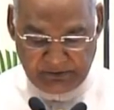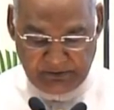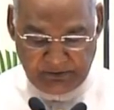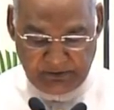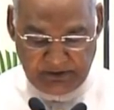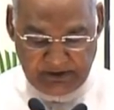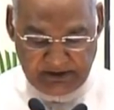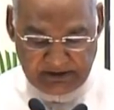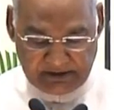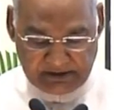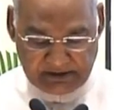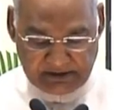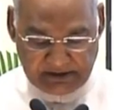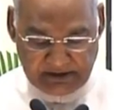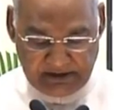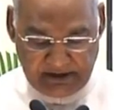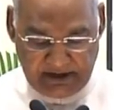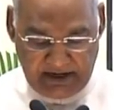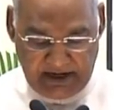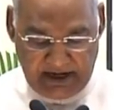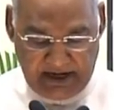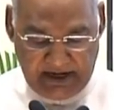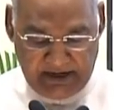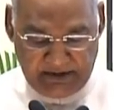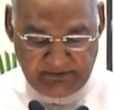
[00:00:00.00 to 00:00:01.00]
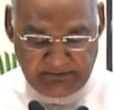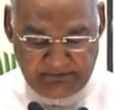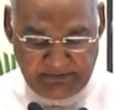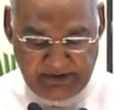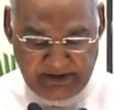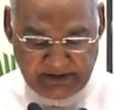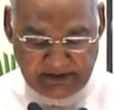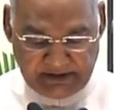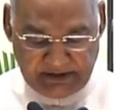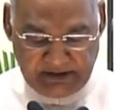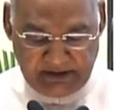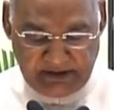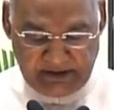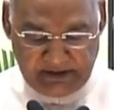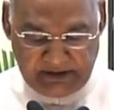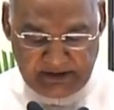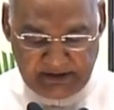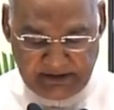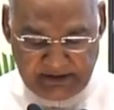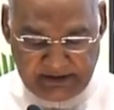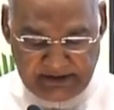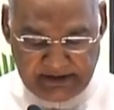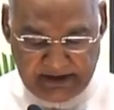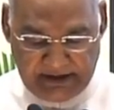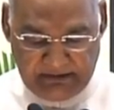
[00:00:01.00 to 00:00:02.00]
tourists, and fascinated
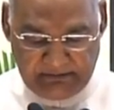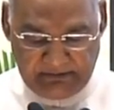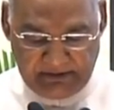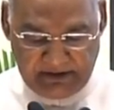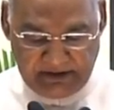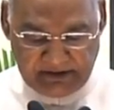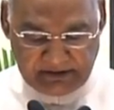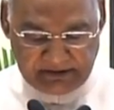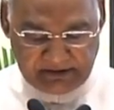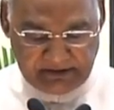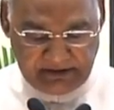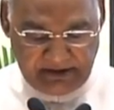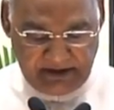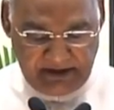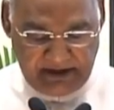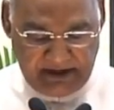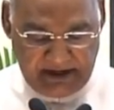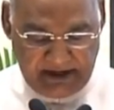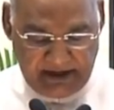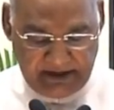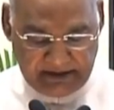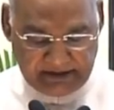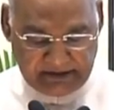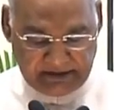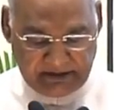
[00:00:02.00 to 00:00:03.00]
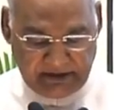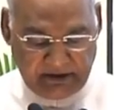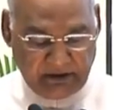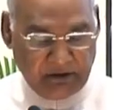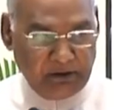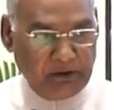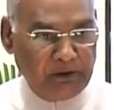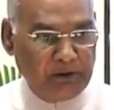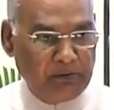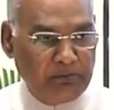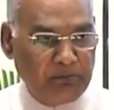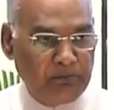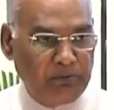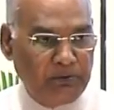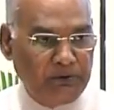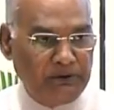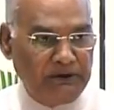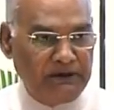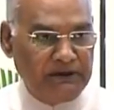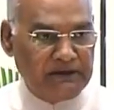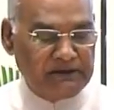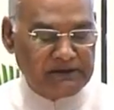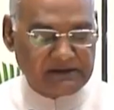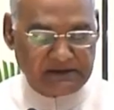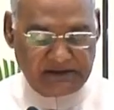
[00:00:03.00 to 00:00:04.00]
travelers as the
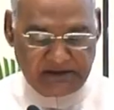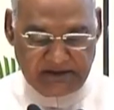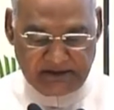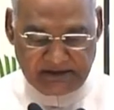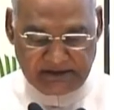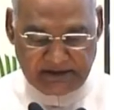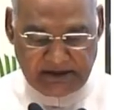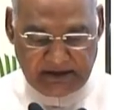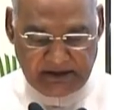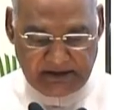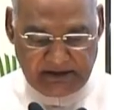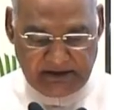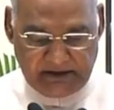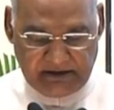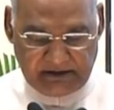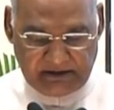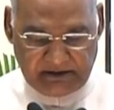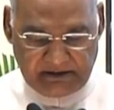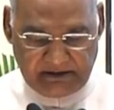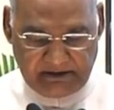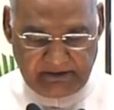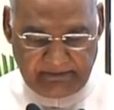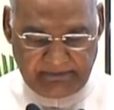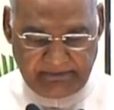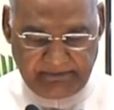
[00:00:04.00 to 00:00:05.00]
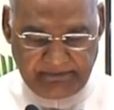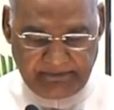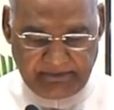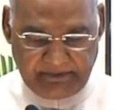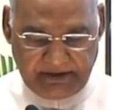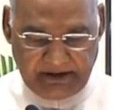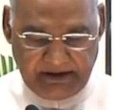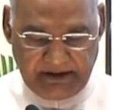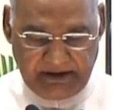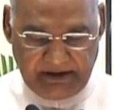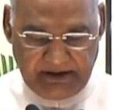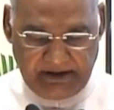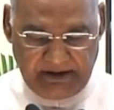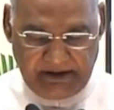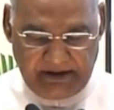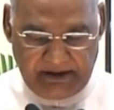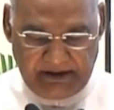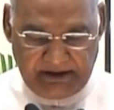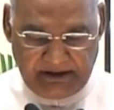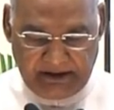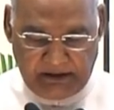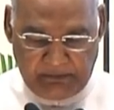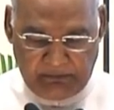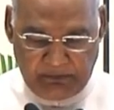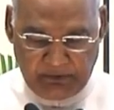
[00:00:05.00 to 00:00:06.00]
Buddhist circuit.
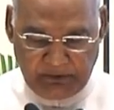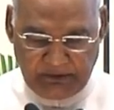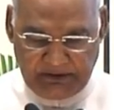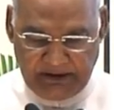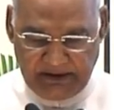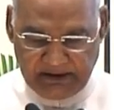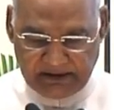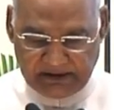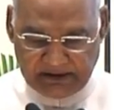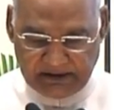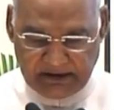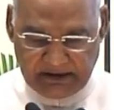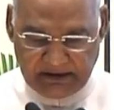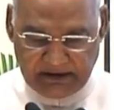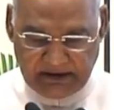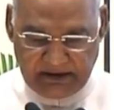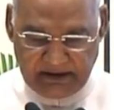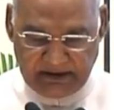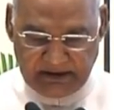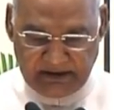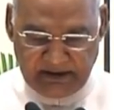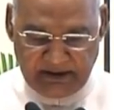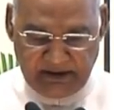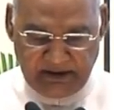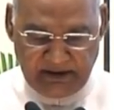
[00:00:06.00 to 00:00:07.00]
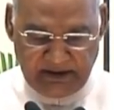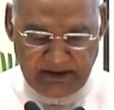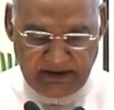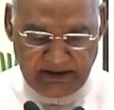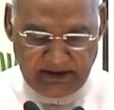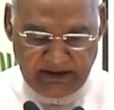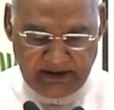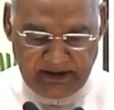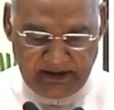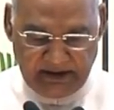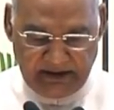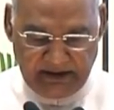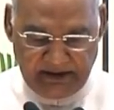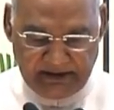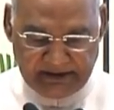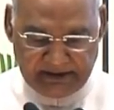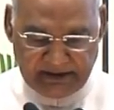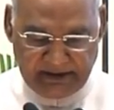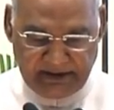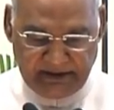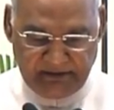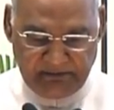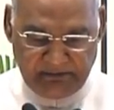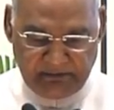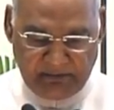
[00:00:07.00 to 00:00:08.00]
The Buddhist circuit in India is
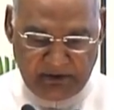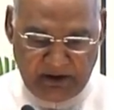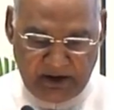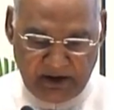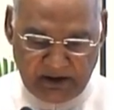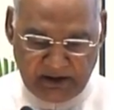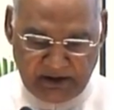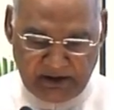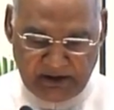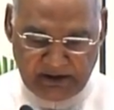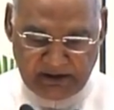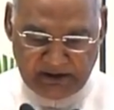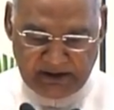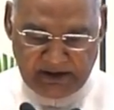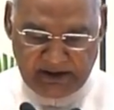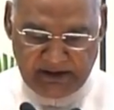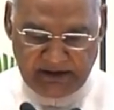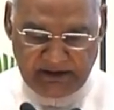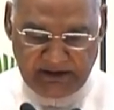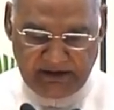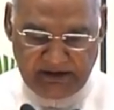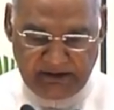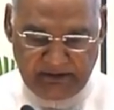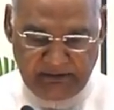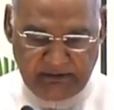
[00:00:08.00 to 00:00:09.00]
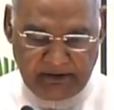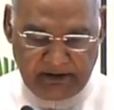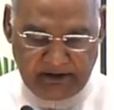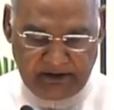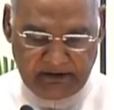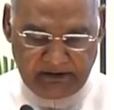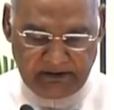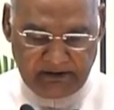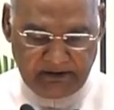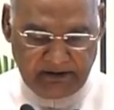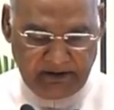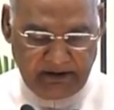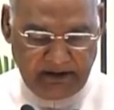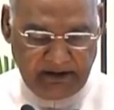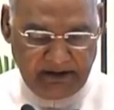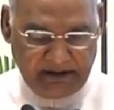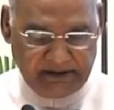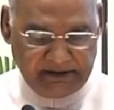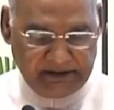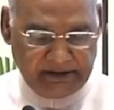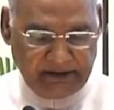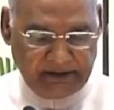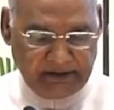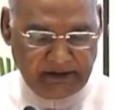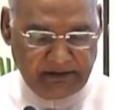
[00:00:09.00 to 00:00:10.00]
an important and revered
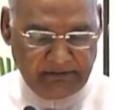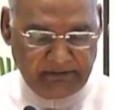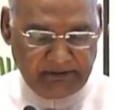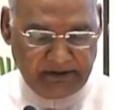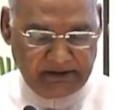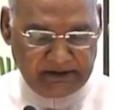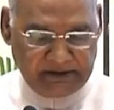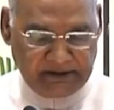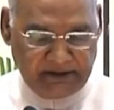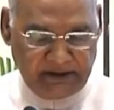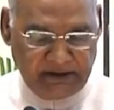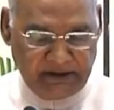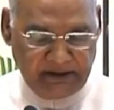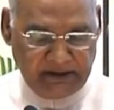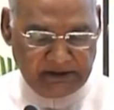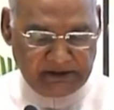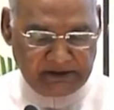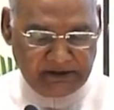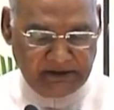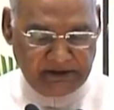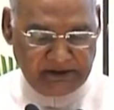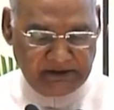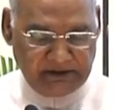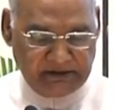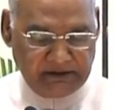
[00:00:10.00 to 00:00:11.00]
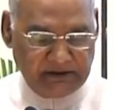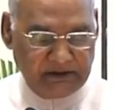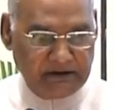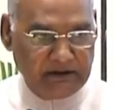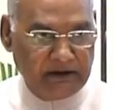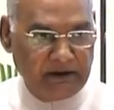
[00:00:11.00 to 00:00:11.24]
set of destinations